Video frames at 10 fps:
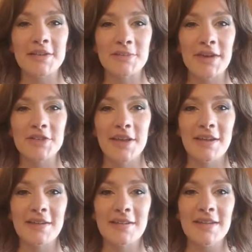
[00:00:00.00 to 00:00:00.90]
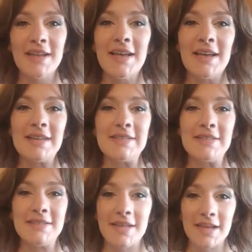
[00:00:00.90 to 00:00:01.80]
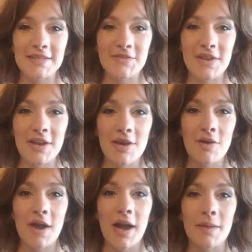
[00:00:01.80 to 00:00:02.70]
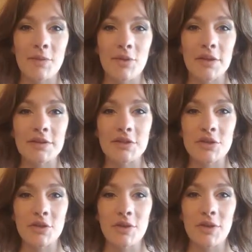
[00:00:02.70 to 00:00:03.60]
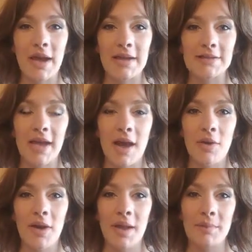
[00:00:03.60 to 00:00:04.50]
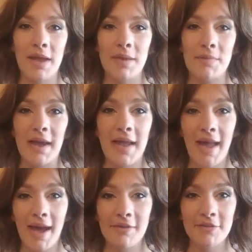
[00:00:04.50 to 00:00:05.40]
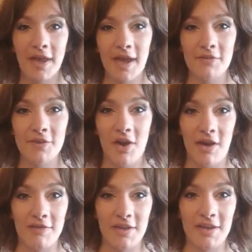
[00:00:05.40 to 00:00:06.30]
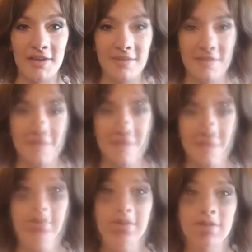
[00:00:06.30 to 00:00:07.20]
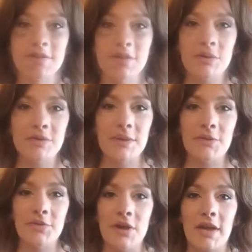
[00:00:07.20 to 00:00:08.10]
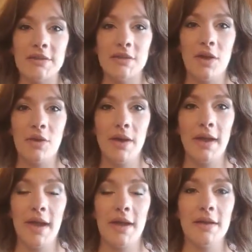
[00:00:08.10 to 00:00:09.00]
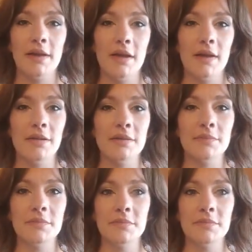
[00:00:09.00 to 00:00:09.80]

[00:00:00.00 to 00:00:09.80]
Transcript: back to my channel. In today's video I'm going to show you guys how I make my half caff coffee. So some of you guys know I had a